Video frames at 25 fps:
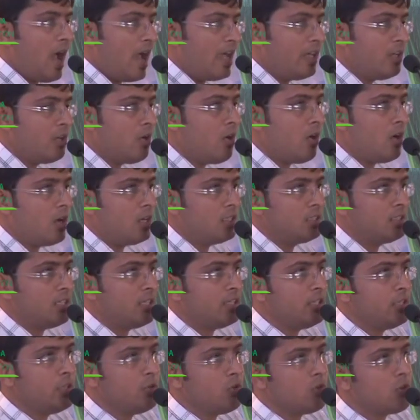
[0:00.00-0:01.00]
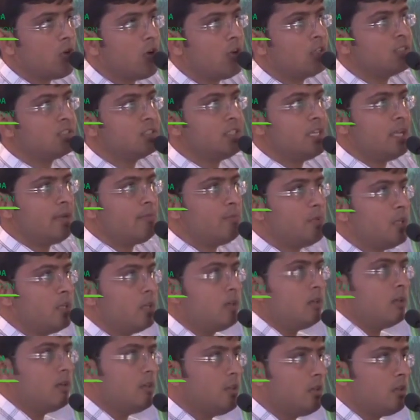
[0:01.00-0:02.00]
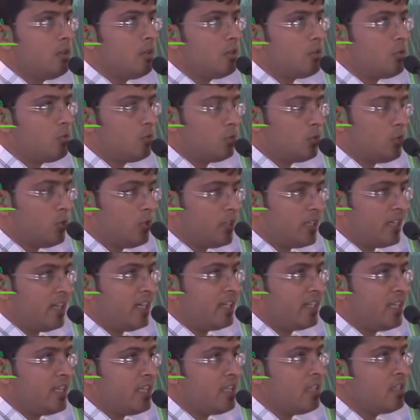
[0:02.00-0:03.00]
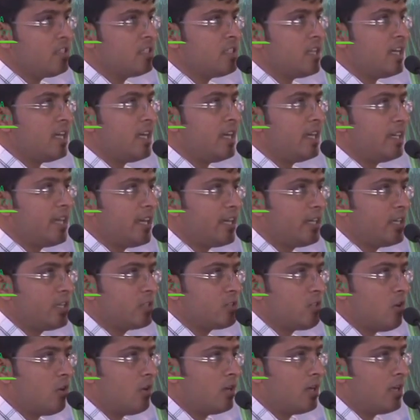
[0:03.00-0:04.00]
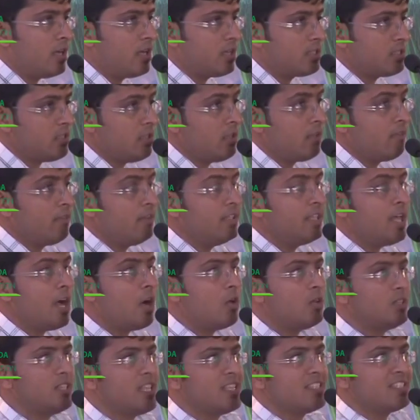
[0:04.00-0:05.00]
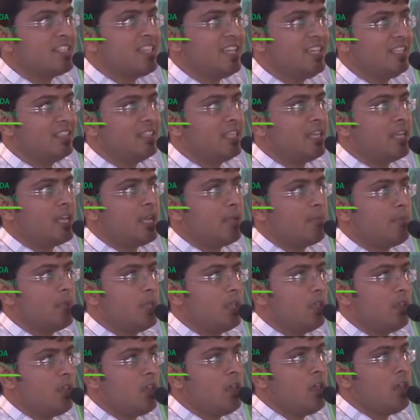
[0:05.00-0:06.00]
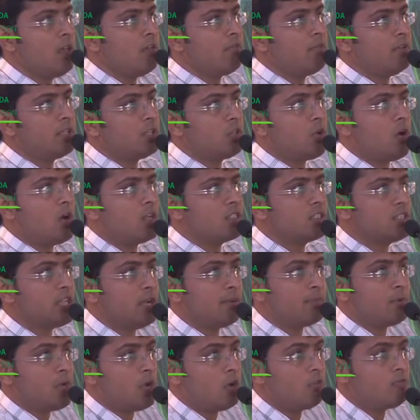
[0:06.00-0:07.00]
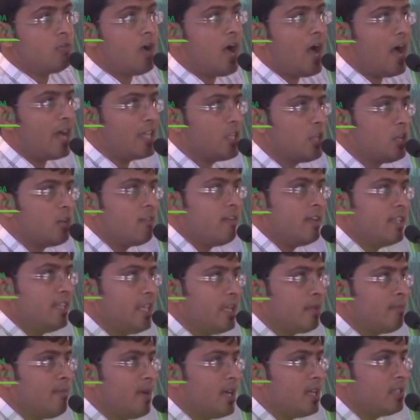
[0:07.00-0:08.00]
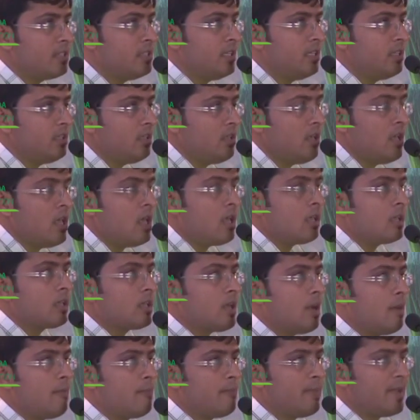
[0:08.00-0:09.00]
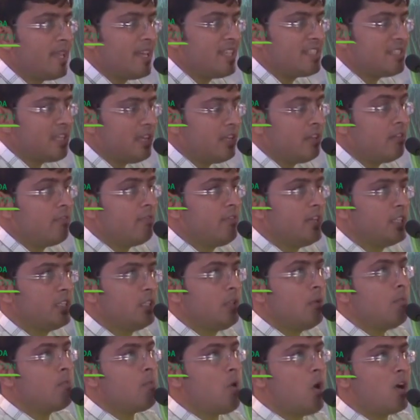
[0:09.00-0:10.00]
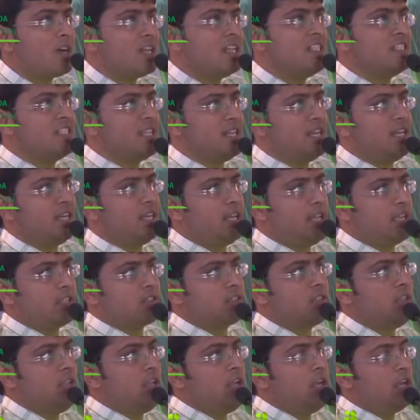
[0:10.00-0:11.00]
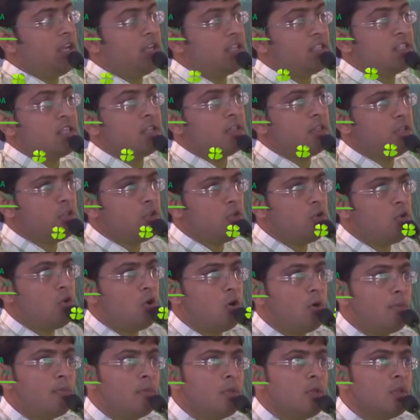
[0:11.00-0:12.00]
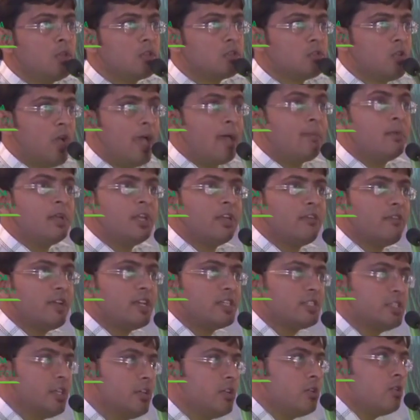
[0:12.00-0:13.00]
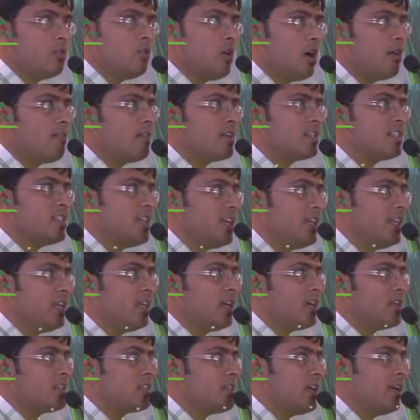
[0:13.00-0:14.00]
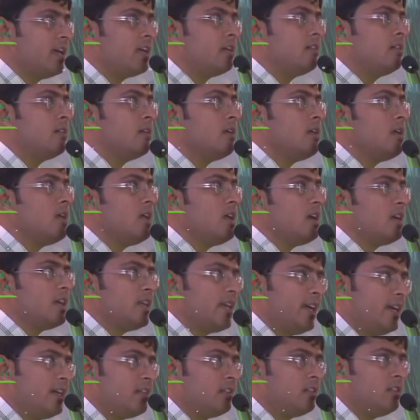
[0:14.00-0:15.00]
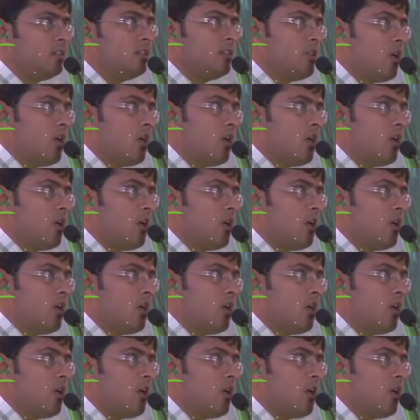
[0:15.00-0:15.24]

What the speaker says: I got the new concept to treating genetic disorders without the gene therapy with concept of Ayurvedic medicine comparison with modern genetics. It is a new hope. So I am requesting you, our seniors and great